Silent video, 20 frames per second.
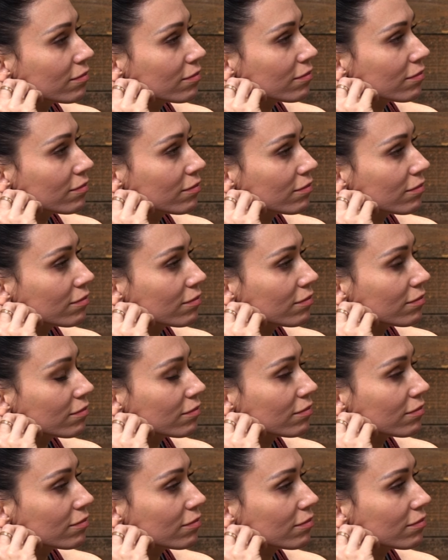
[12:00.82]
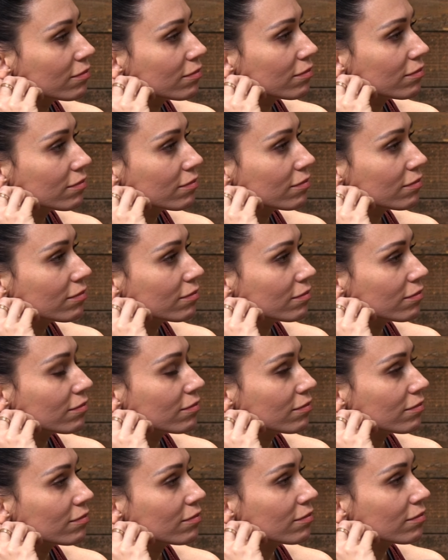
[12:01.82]

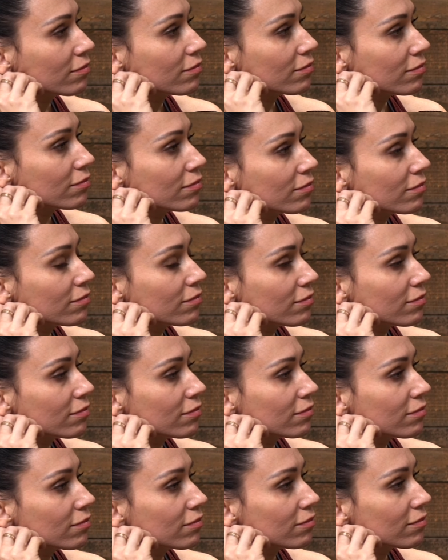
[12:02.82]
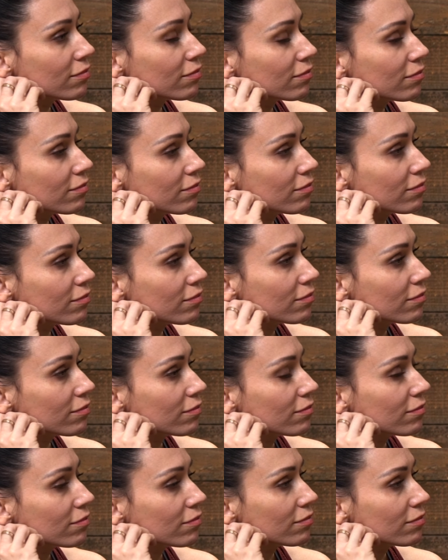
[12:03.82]

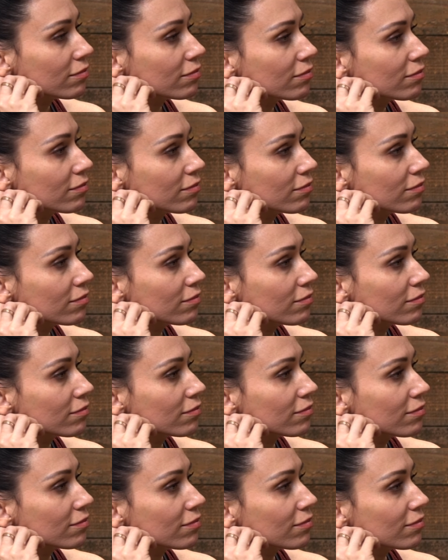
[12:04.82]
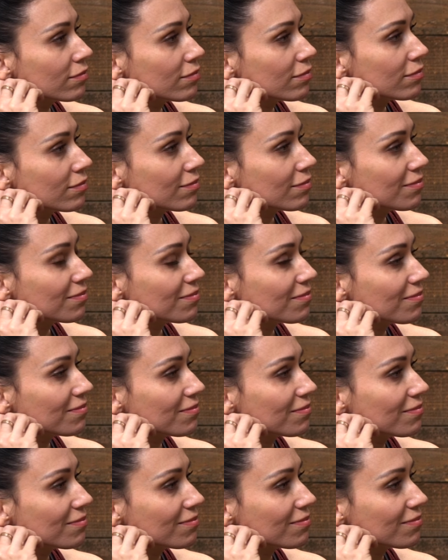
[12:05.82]

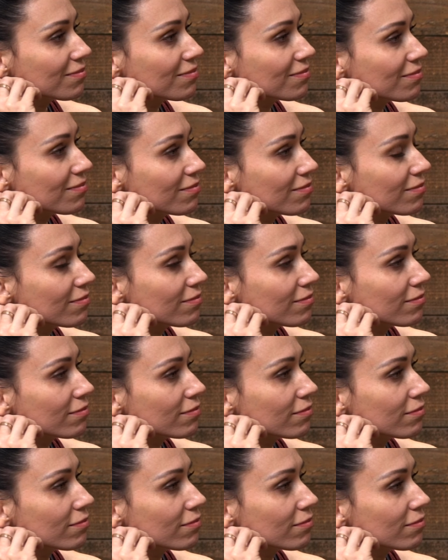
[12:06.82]
This person isn't speaking.